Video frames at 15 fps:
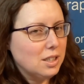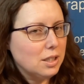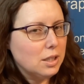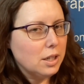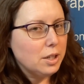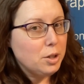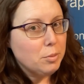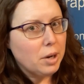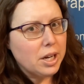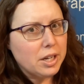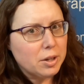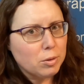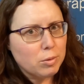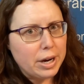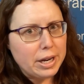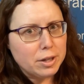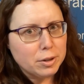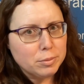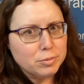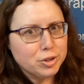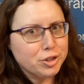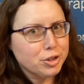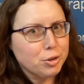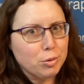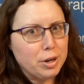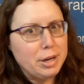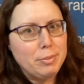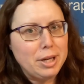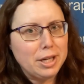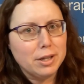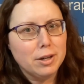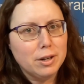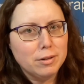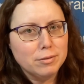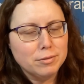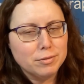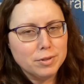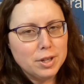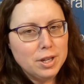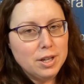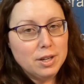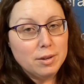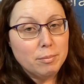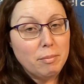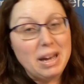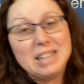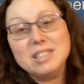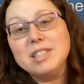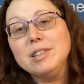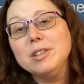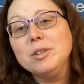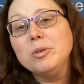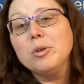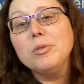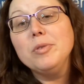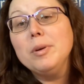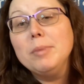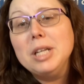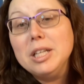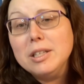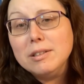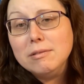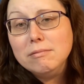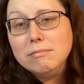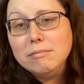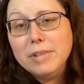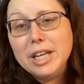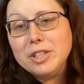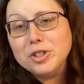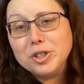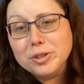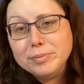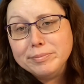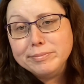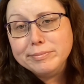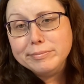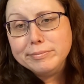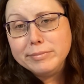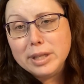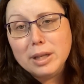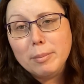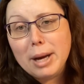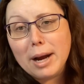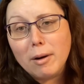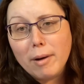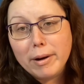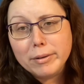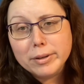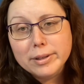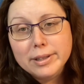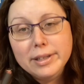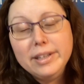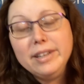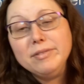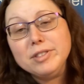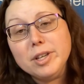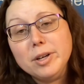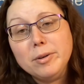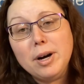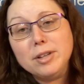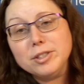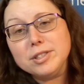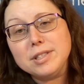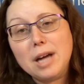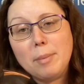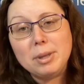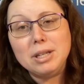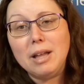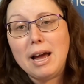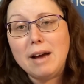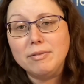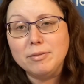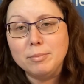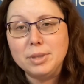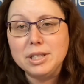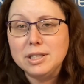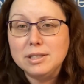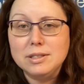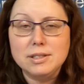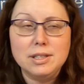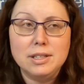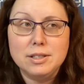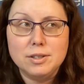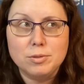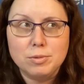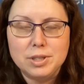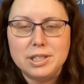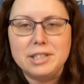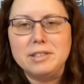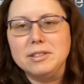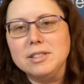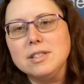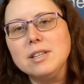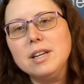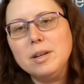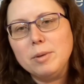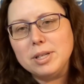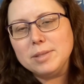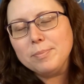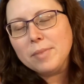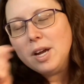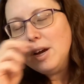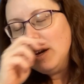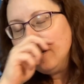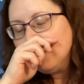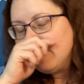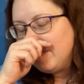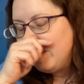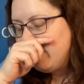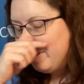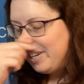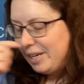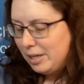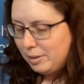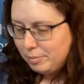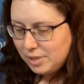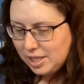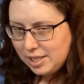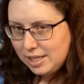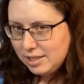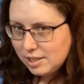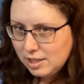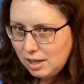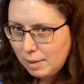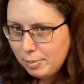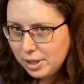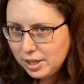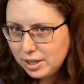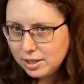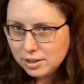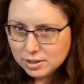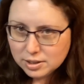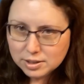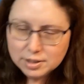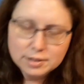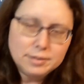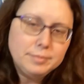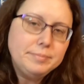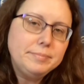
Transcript: and you might hear random screaming of masculine or feminine nature in the background. If so, I'll just stop and laugh because it's ridiculous. Anyways, so um, today's topic is,